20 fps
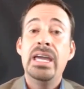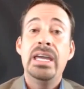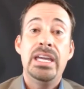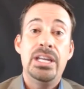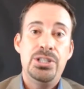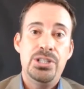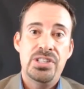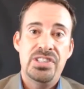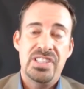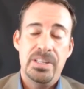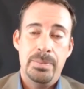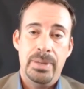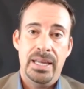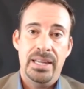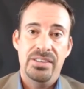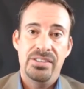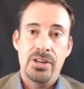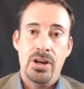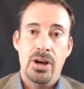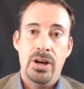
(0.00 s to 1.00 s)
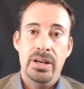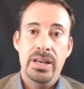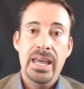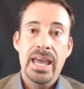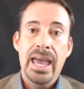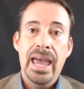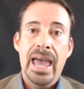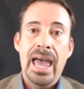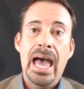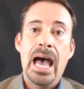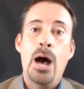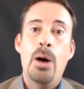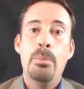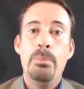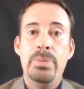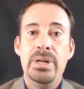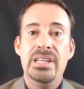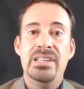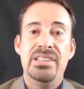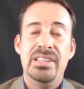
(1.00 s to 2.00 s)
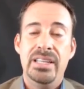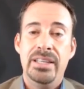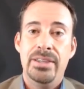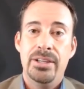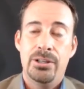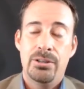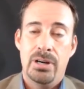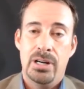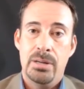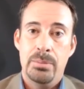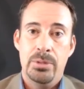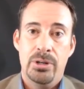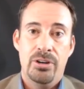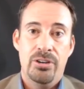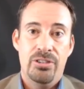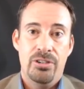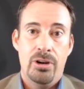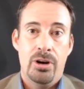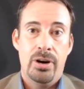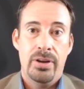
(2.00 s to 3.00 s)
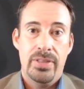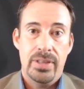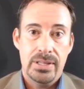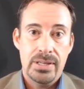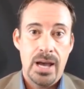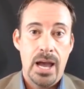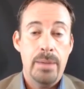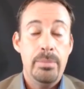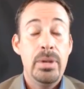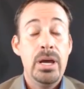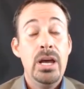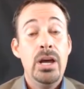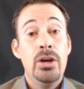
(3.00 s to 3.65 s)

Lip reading: It just depends on how busy the credit bureaus are at the time.